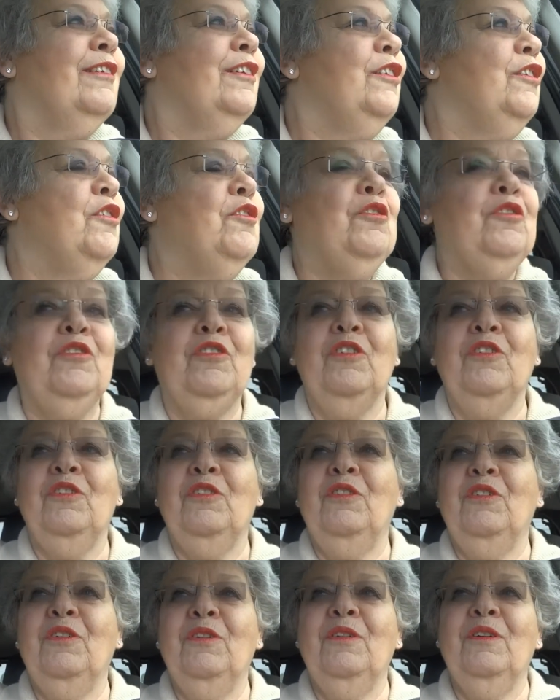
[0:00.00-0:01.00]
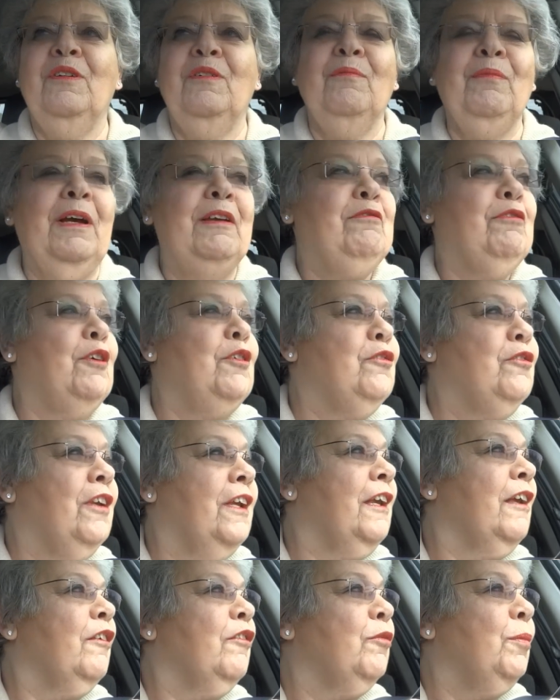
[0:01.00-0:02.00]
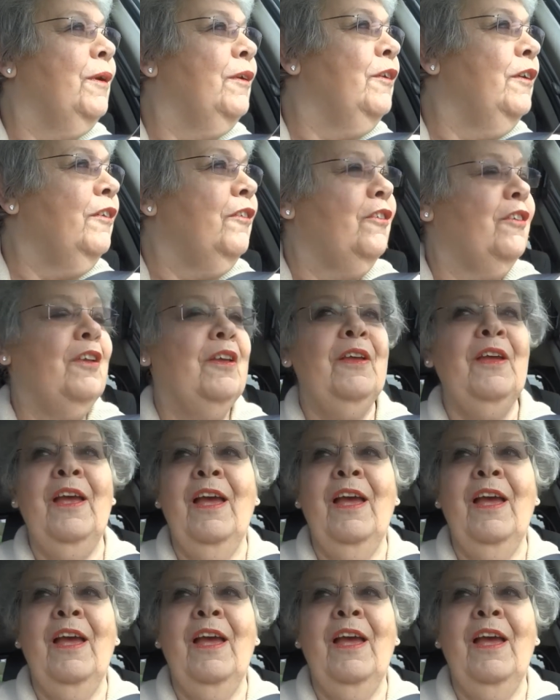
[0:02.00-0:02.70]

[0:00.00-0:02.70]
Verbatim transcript: new to my voting experience.